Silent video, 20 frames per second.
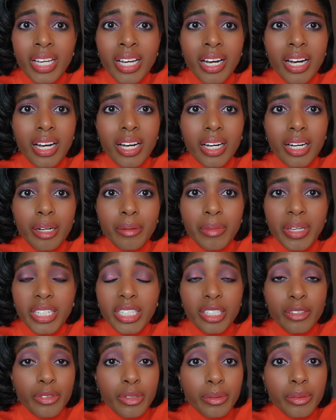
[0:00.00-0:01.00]

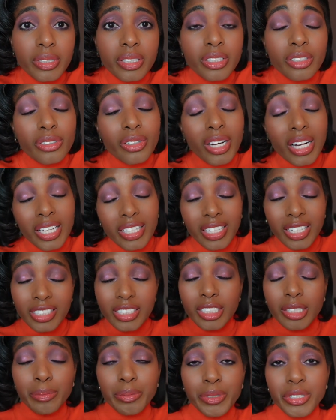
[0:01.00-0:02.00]
And even, I
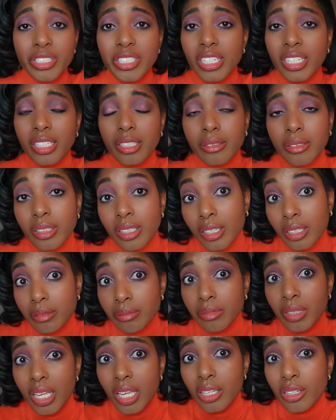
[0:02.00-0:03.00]
actually appreciate
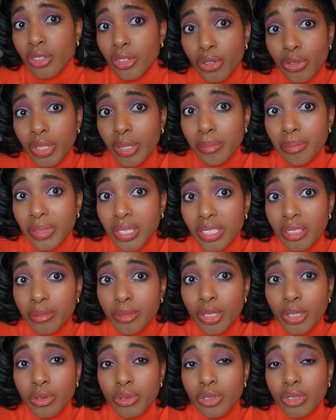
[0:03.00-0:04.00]
you know, that medium
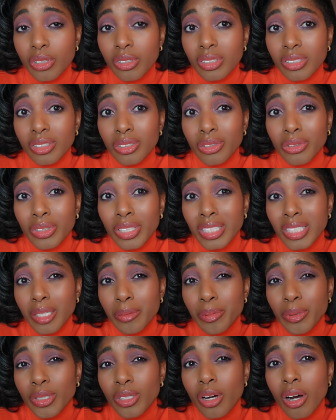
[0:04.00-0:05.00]
tones, you know, that they
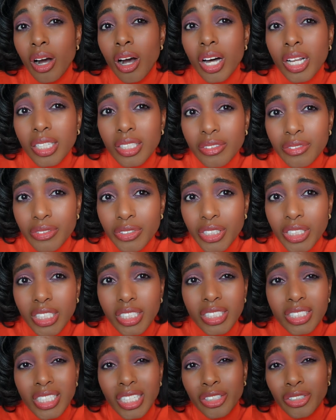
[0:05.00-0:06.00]
put olive shade,
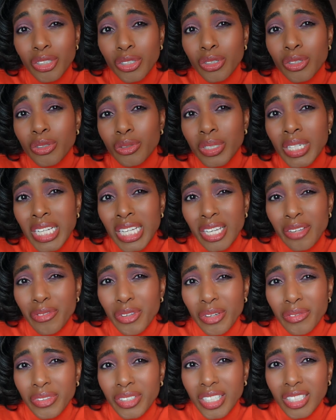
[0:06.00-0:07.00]
because I know if
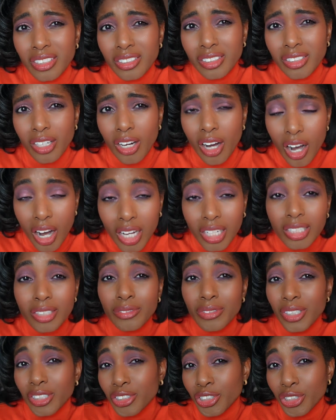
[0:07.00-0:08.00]
you have an
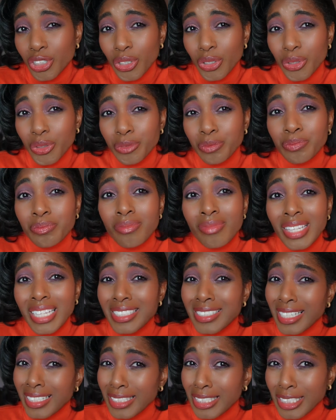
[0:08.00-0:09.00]
olive undertone,
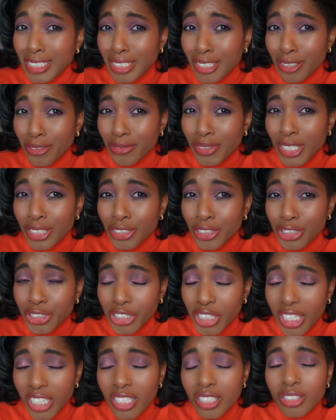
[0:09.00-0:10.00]
it's not easy to find your
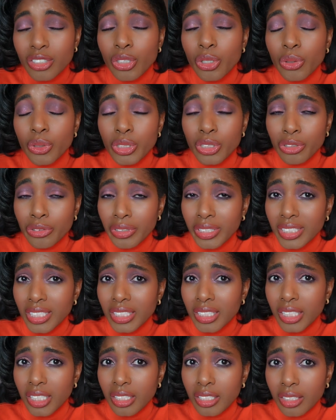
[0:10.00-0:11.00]
shade. So it's great
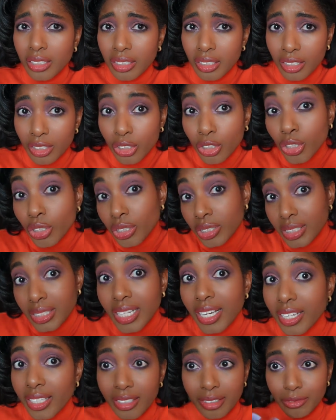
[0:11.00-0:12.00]
that it looks
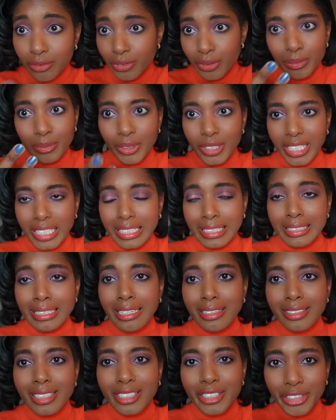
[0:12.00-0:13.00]
like, from what I could
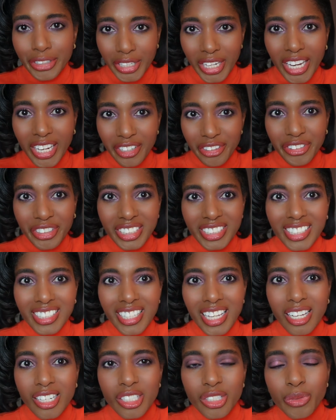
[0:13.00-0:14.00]
tell, that they're catering to
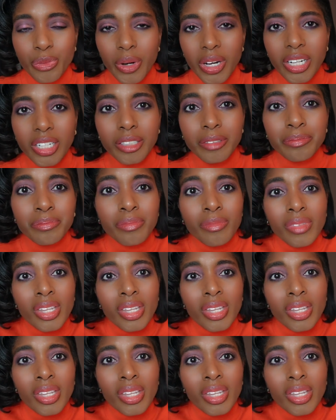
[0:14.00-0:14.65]
that as well.